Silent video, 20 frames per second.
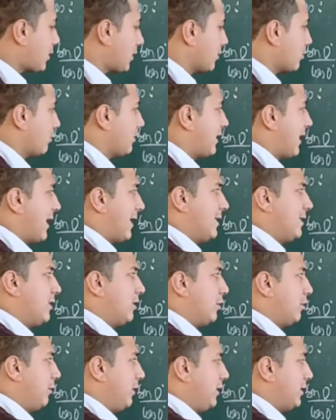So tan
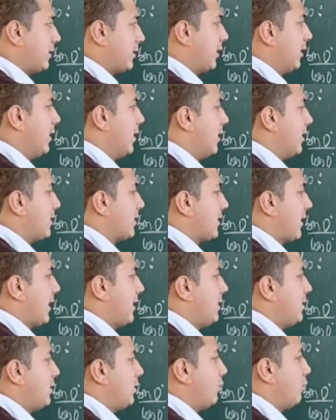0 is
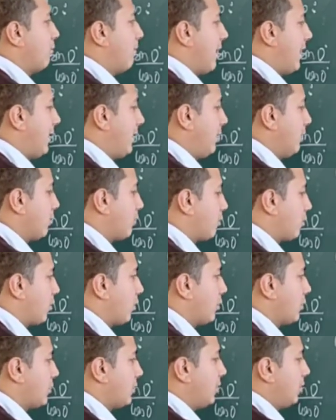sine 0 by
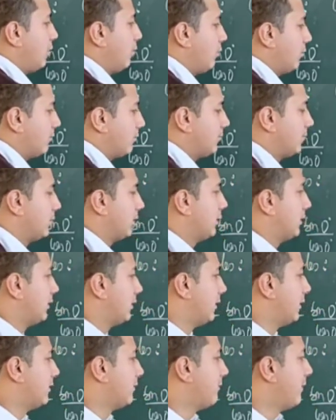cos 0.
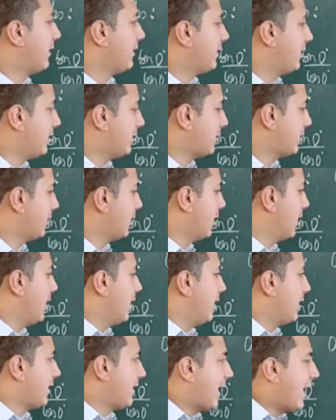This by this.
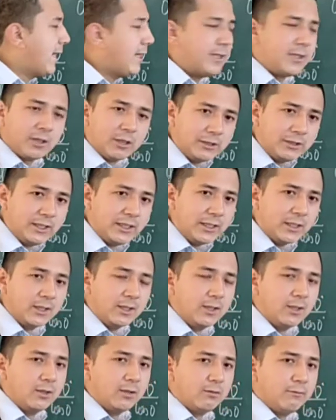Tan
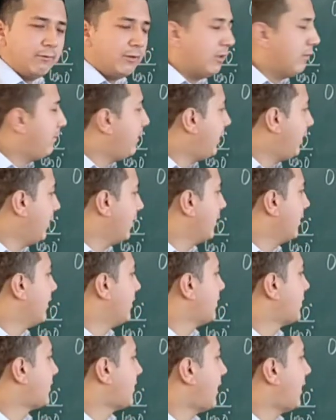30 will
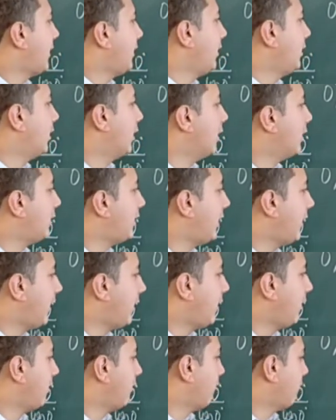be sine
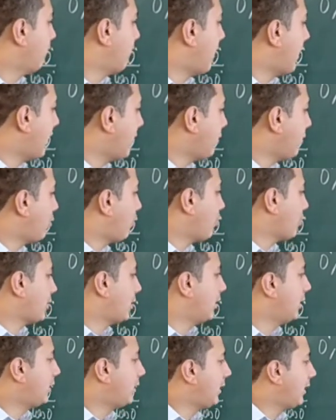30 by cos
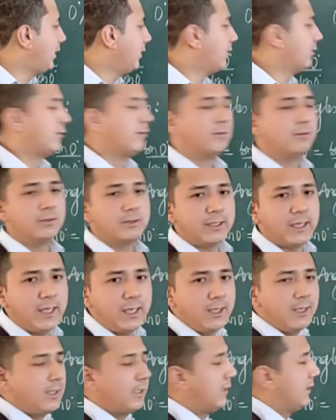30.
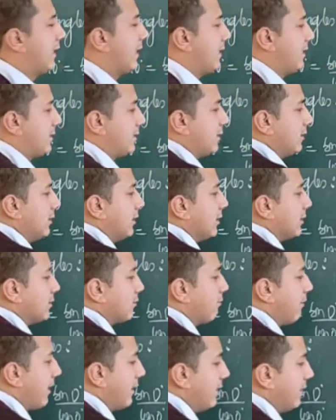Okay, that is this
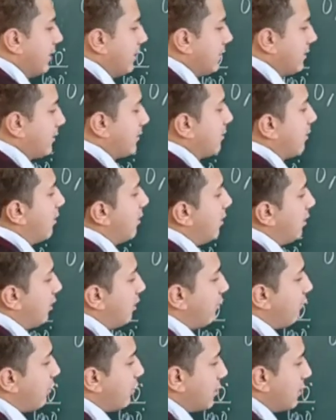by this.
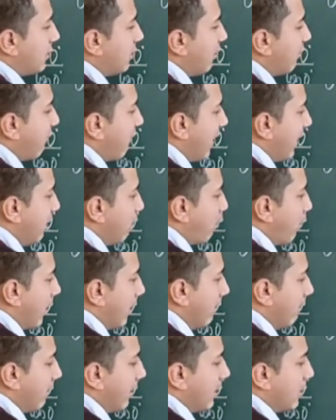If we divide
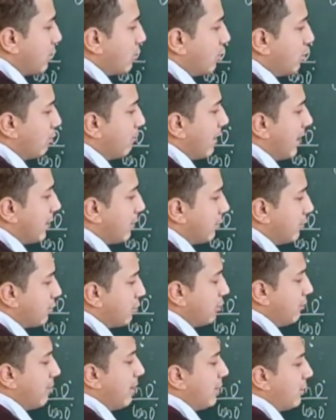1 by 2 by root
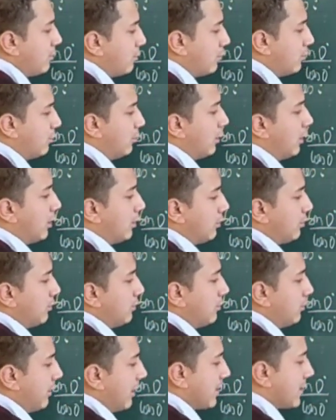3 by 2,
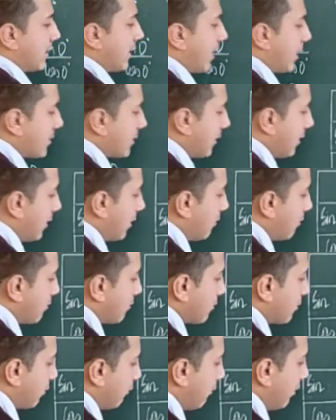2 gets cancelled
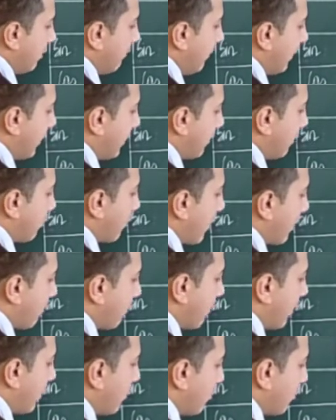out. So we will be getting
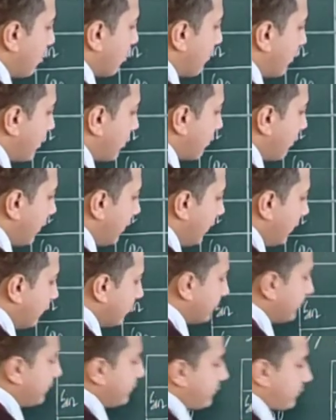1 by root over 3,
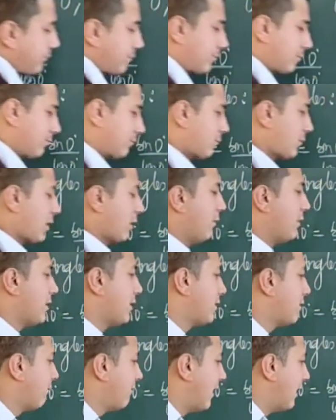which
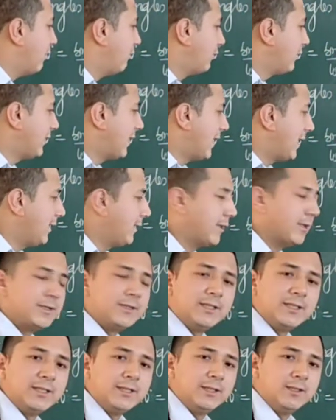is the value for tan
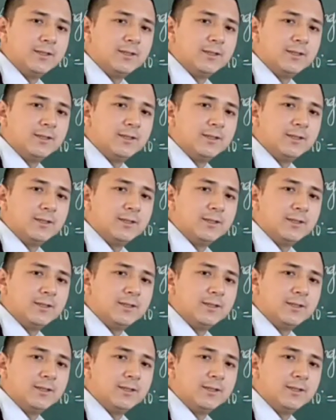30.